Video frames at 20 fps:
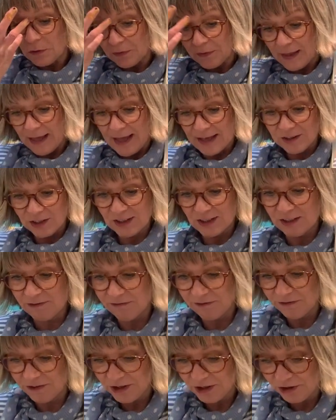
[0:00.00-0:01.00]
on there, just a
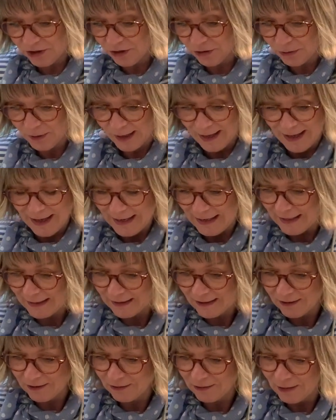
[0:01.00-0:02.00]
few
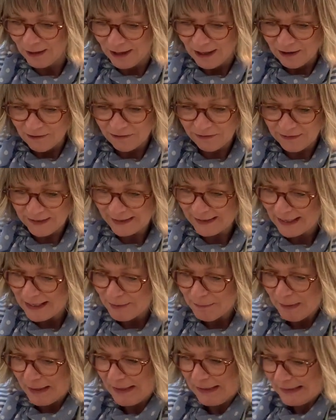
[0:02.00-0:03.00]
little
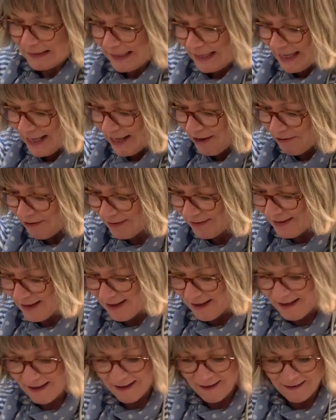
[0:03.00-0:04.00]
flicky bits here and
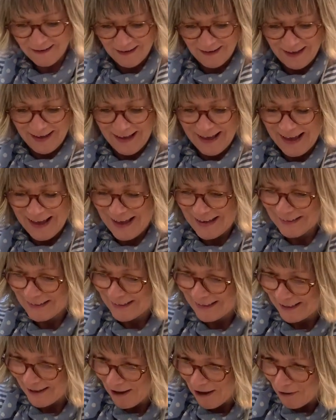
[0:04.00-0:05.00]
there.
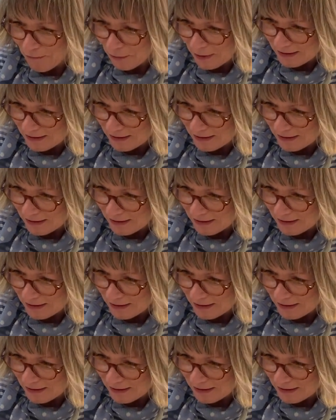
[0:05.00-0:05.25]
And